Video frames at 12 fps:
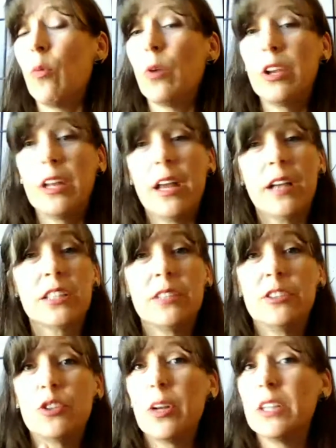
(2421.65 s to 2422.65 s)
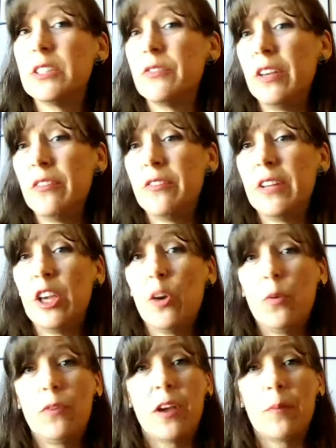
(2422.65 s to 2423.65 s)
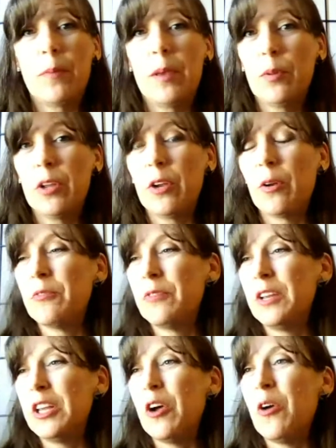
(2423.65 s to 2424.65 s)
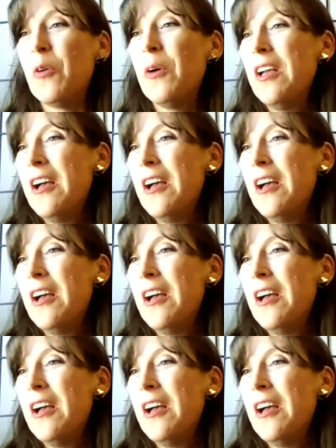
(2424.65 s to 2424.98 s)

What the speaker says: where you can actually join us via video. We've got people here on video.